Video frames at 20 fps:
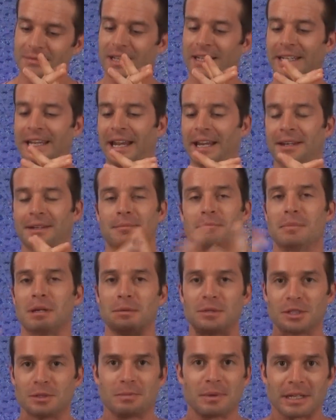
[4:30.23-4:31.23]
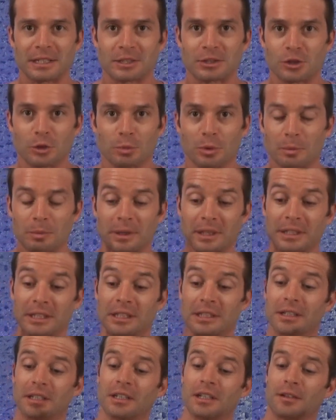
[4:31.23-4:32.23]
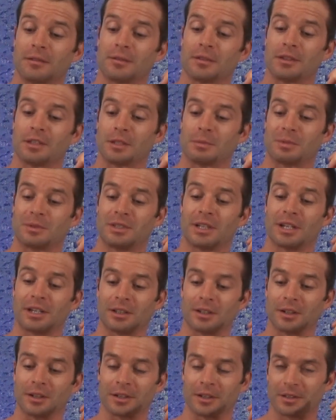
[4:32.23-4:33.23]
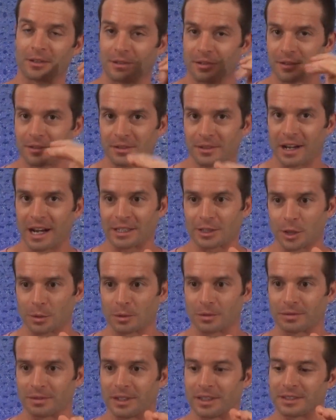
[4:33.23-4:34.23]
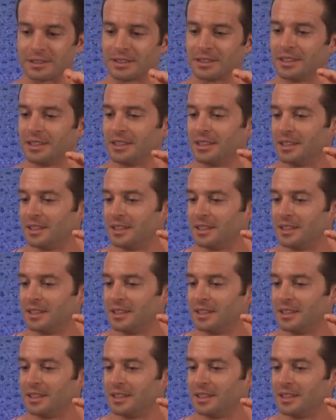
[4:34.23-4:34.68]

Again, me just being super picky for this particular Oktoberfest.